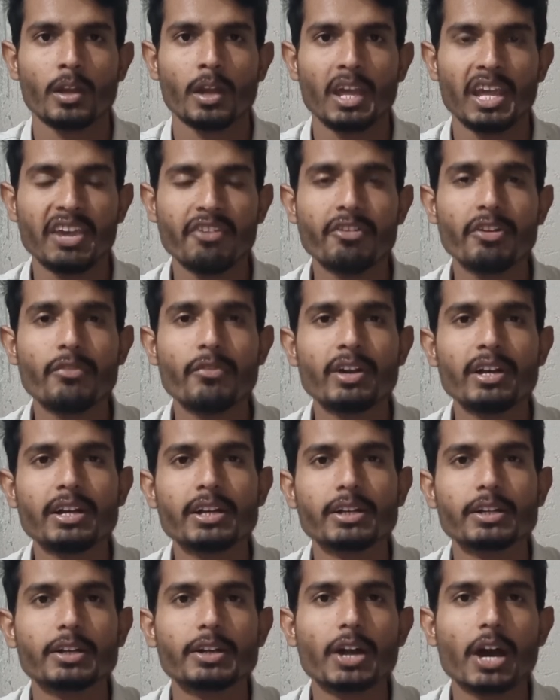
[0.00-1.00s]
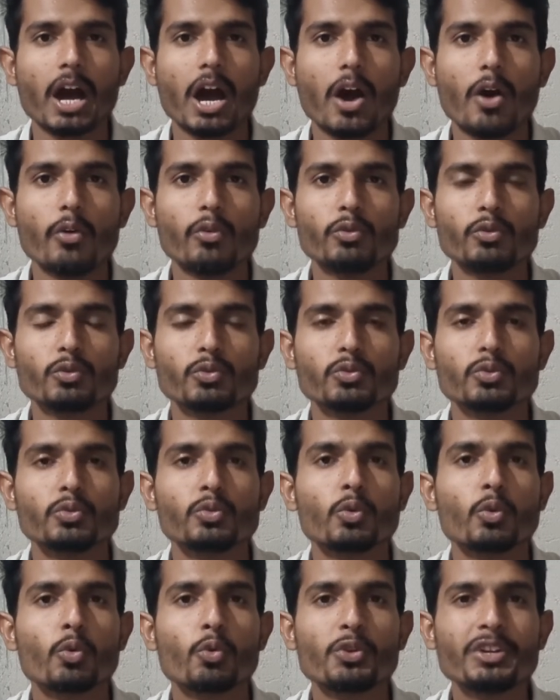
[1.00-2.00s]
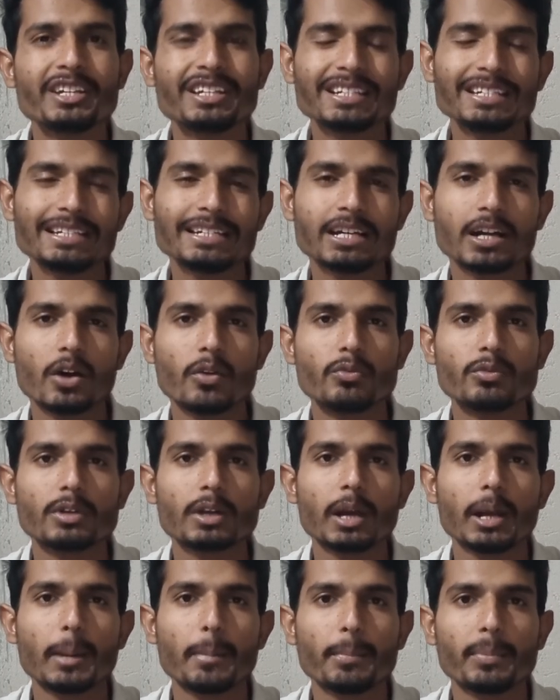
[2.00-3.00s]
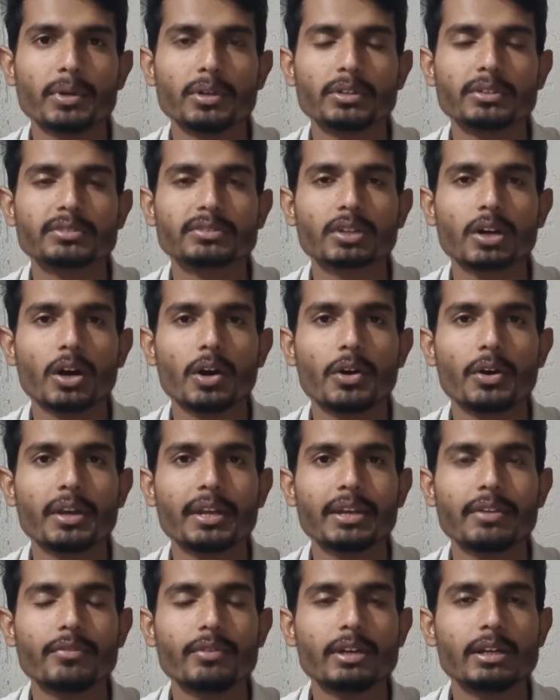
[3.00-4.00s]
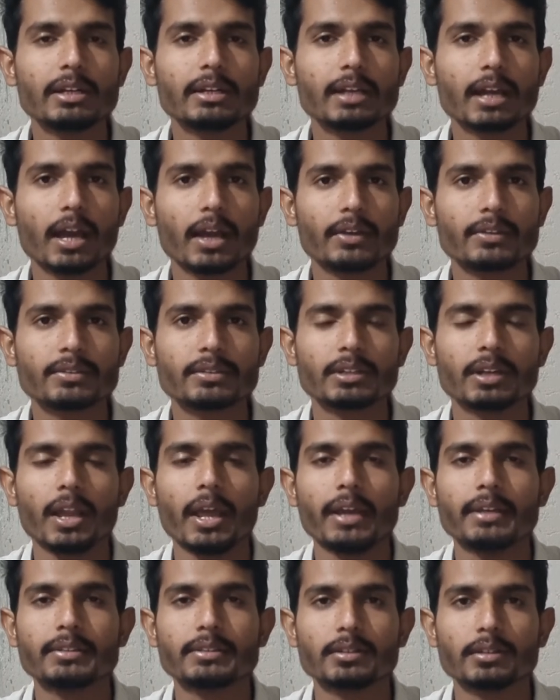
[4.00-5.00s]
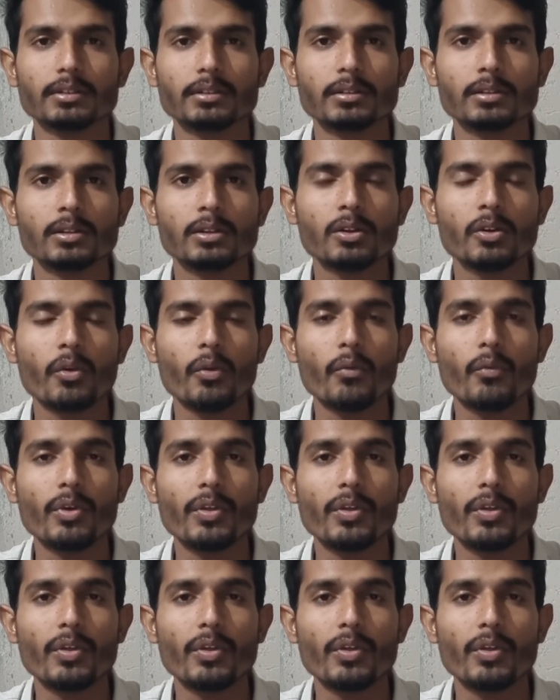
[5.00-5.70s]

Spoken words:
Ever wondered how to quickly count numbers or even text in Excel